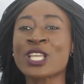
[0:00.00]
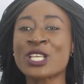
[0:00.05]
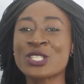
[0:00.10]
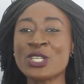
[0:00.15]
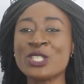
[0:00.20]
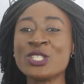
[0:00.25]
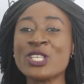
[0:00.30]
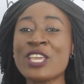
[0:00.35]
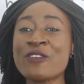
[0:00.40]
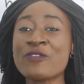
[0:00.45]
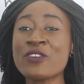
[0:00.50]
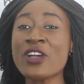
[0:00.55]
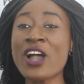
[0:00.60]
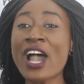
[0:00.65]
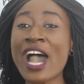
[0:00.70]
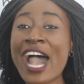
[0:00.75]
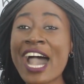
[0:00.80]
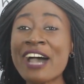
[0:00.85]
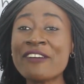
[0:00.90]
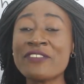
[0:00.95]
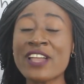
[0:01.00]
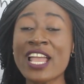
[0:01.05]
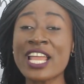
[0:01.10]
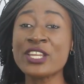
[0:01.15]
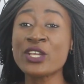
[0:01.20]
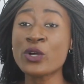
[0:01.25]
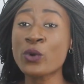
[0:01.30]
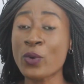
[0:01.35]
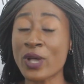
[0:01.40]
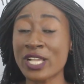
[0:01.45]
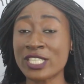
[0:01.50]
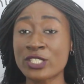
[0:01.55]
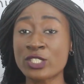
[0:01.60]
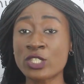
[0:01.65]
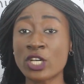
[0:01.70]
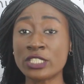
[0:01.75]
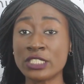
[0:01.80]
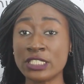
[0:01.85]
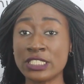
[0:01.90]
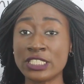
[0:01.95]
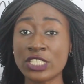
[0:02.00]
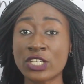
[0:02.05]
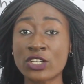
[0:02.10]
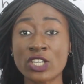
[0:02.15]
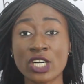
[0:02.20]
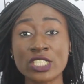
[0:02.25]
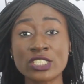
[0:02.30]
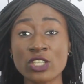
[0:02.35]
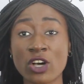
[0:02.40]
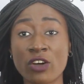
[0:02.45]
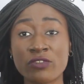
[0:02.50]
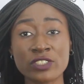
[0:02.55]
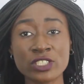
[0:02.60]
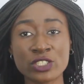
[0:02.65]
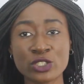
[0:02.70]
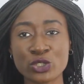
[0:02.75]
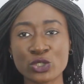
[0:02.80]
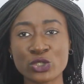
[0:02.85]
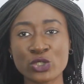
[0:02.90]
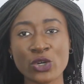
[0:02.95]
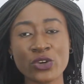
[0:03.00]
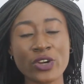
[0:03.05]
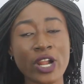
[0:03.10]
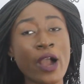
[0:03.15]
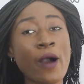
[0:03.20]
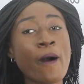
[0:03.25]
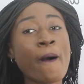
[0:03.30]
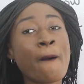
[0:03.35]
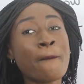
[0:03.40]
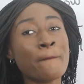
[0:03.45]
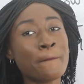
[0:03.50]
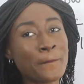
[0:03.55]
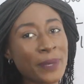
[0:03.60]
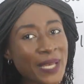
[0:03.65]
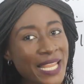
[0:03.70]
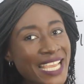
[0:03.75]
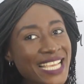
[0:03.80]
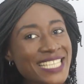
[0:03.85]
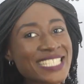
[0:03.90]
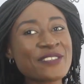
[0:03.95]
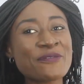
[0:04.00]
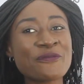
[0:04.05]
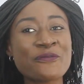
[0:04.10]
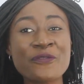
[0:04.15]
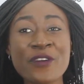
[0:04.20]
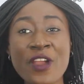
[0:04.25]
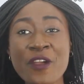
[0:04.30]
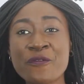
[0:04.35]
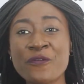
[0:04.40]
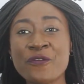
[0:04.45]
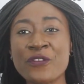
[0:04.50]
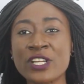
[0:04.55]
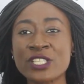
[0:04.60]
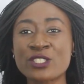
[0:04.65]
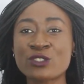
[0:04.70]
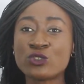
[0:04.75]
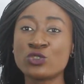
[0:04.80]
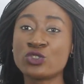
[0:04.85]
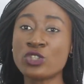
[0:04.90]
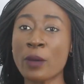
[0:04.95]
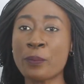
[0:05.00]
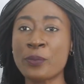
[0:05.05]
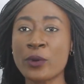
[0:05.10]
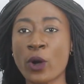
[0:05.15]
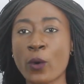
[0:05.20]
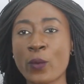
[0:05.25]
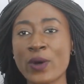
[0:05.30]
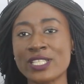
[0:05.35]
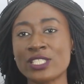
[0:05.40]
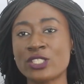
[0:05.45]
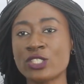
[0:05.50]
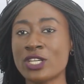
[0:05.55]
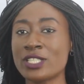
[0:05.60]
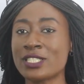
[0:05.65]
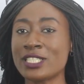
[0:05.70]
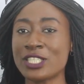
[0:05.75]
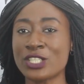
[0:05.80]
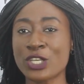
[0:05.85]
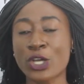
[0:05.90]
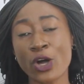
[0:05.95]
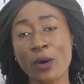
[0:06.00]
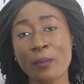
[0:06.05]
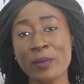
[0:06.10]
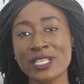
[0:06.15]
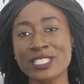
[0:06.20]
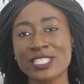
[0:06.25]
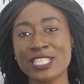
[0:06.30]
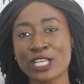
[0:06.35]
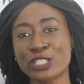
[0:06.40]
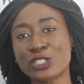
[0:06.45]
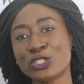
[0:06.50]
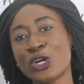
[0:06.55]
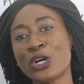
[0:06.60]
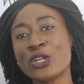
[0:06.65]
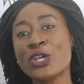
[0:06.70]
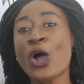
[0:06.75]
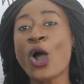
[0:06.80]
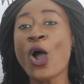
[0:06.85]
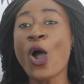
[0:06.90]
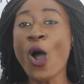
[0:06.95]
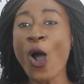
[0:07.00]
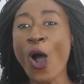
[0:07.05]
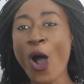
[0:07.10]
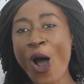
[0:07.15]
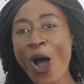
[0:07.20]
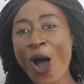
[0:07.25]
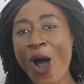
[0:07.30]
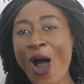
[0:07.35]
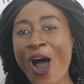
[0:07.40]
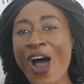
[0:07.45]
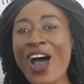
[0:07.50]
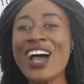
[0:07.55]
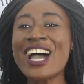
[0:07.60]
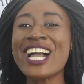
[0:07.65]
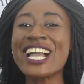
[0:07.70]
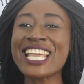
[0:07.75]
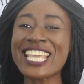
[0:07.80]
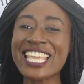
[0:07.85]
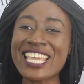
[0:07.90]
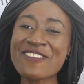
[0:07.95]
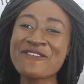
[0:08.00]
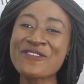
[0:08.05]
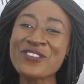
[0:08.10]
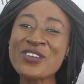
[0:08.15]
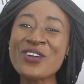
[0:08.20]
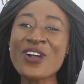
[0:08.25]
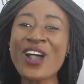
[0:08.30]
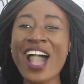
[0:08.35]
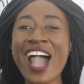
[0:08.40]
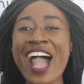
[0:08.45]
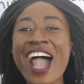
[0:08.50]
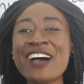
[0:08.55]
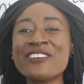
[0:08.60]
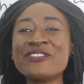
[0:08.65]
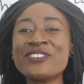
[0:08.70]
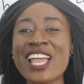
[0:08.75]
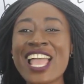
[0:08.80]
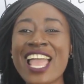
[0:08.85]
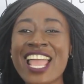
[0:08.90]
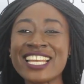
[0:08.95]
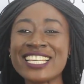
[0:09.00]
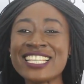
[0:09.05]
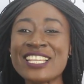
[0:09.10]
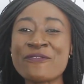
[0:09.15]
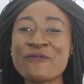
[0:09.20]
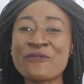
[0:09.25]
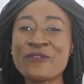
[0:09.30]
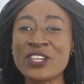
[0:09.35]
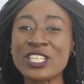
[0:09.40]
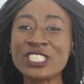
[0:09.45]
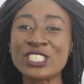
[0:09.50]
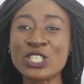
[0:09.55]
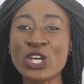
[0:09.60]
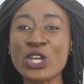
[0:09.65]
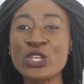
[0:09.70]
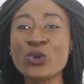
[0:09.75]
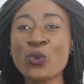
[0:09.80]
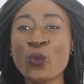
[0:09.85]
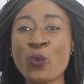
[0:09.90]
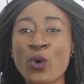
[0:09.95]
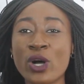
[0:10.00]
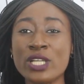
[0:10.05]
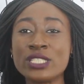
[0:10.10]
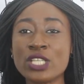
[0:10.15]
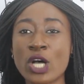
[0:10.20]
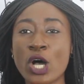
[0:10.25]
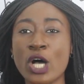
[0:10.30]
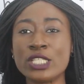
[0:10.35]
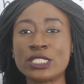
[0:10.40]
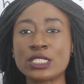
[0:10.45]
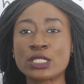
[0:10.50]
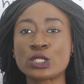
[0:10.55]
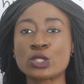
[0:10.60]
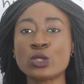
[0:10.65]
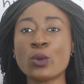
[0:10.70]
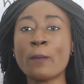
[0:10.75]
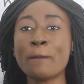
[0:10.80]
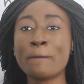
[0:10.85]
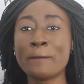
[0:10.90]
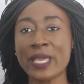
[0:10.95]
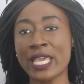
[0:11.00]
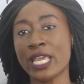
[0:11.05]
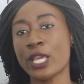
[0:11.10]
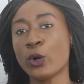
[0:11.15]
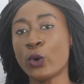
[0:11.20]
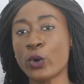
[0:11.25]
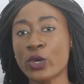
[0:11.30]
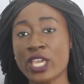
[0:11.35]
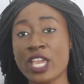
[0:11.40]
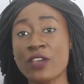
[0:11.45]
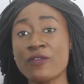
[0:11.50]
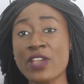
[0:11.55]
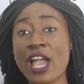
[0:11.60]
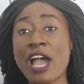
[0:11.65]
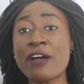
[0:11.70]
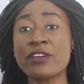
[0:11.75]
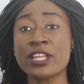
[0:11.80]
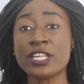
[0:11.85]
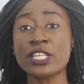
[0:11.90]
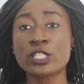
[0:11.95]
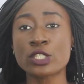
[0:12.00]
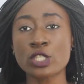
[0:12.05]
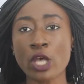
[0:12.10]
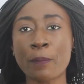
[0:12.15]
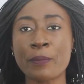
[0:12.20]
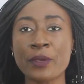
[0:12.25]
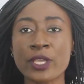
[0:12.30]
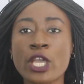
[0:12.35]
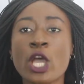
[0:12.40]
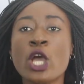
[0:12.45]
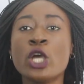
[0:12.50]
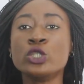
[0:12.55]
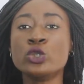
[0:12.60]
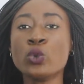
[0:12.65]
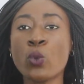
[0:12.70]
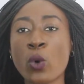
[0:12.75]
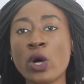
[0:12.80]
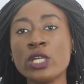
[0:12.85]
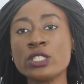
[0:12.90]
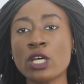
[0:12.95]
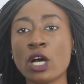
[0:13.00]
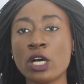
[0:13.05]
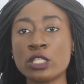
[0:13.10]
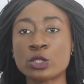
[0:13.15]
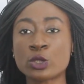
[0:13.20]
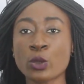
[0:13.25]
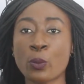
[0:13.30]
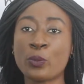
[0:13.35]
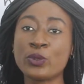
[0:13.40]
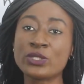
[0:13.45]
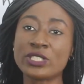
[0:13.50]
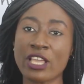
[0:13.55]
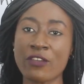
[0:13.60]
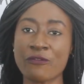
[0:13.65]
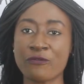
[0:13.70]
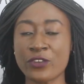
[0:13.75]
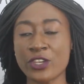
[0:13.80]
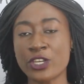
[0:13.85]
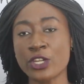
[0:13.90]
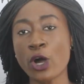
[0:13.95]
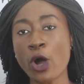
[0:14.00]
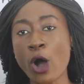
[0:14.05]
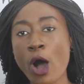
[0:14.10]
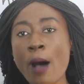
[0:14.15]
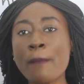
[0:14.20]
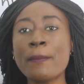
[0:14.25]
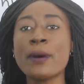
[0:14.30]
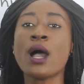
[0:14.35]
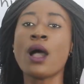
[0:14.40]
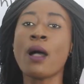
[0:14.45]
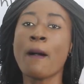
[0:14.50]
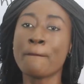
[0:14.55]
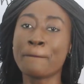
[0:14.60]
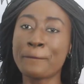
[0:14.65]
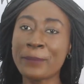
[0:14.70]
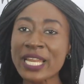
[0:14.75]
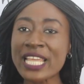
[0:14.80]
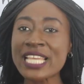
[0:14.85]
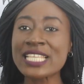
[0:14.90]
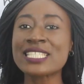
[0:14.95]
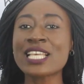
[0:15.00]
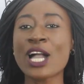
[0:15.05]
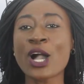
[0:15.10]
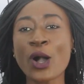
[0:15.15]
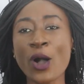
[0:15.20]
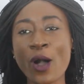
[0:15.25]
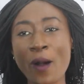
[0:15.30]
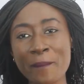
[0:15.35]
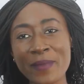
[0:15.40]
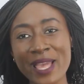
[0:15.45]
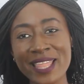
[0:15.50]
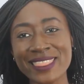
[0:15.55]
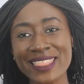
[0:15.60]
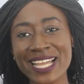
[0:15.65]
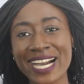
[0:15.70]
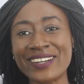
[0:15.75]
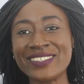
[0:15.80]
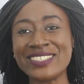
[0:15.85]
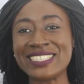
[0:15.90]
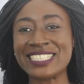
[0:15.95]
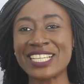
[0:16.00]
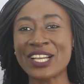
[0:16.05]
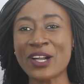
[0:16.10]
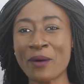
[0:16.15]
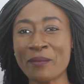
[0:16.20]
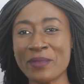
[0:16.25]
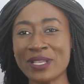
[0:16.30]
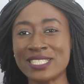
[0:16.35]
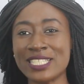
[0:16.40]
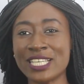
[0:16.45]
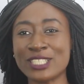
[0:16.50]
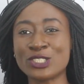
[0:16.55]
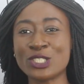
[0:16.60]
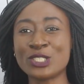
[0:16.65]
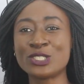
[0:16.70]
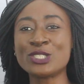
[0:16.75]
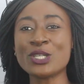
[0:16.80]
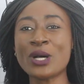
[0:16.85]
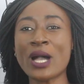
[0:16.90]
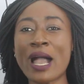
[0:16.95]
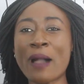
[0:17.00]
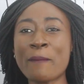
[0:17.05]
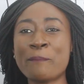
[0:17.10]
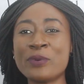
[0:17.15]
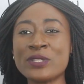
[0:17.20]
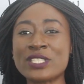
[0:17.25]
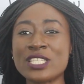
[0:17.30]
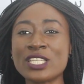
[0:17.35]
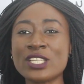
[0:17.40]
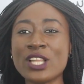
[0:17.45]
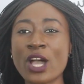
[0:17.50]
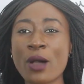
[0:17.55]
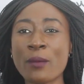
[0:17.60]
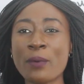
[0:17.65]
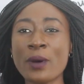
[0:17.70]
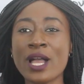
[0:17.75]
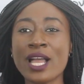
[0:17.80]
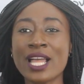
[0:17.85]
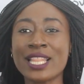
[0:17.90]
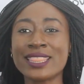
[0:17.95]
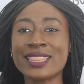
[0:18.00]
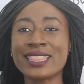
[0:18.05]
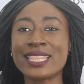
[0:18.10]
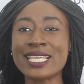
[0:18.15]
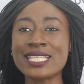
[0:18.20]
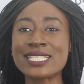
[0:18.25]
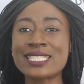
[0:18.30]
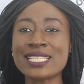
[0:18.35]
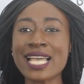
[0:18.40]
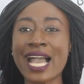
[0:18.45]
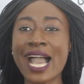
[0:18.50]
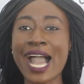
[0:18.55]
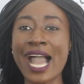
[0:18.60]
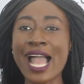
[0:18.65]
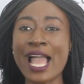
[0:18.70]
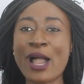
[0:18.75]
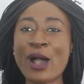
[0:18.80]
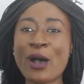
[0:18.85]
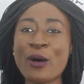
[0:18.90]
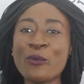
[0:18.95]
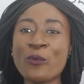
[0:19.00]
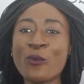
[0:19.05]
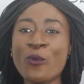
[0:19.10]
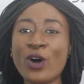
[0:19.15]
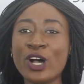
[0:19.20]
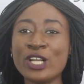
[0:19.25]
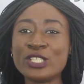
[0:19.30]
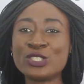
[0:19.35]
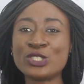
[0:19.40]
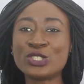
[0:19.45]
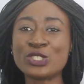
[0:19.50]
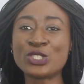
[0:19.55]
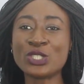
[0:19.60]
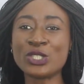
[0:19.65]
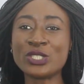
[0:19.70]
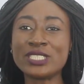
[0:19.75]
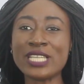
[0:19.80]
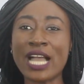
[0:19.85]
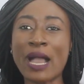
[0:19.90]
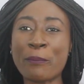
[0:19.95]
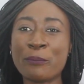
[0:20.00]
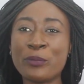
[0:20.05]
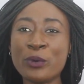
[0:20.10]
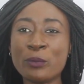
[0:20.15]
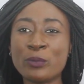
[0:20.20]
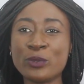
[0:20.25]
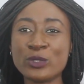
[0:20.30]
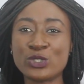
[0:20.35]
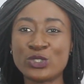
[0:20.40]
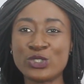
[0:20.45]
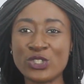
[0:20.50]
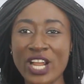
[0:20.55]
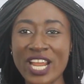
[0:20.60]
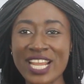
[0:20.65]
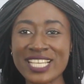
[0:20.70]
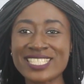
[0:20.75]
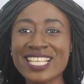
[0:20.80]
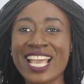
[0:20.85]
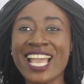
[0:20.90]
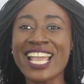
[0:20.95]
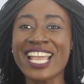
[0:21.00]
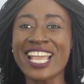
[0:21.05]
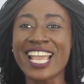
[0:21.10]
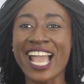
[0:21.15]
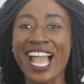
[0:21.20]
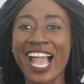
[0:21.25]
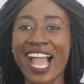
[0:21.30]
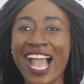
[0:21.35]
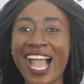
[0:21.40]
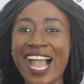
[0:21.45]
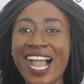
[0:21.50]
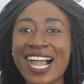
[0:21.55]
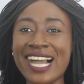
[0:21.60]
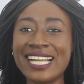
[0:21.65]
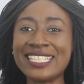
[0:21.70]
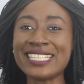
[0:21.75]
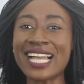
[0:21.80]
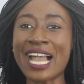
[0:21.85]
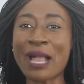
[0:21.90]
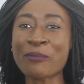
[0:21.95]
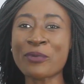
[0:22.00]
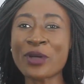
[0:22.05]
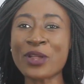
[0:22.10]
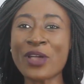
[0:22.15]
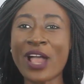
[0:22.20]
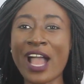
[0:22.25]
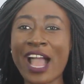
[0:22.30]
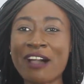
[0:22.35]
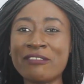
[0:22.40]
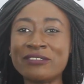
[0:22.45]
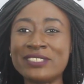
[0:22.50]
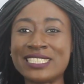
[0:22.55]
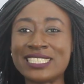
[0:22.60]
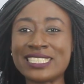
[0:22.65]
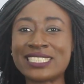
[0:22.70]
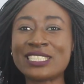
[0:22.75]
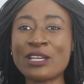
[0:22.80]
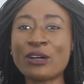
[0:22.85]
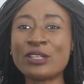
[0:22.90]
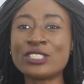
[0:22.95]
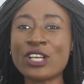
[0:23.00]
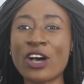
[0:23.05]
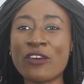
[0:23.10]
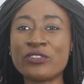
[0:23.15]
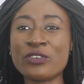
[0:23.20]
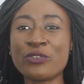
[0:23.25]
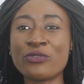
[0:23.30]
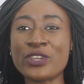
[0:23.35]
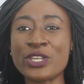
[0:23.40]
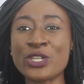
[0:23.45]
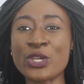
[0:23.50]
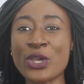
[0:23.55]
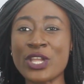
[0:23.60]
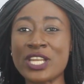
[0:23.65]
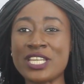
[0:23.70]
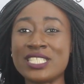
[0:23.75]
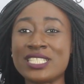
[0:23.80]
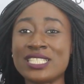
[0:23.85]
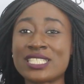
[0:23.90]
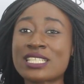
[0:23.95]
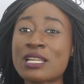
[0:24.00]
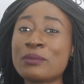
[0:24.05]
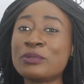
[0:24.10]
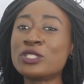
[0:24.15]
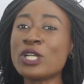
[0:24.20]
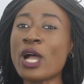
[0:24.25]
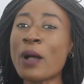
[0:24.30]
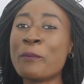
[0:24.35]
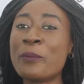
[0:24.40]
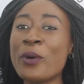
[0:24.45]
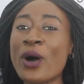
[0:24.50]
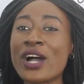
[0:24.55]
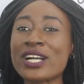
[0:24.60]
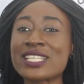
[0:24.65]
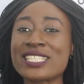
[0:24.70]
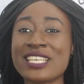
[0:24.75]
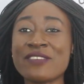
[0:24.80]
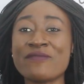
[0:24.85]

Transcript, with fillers: So if you have any question in the course of this tutorial, please feel free to drop your questions in the comment section, or if you have any video you want us to make, okay, if you have any topic you want us to put a video up, please comment down in the comment section. So I'm putting up this uh, one shoulder boo-boo dress, and I'm going to have the details of the video in the description box.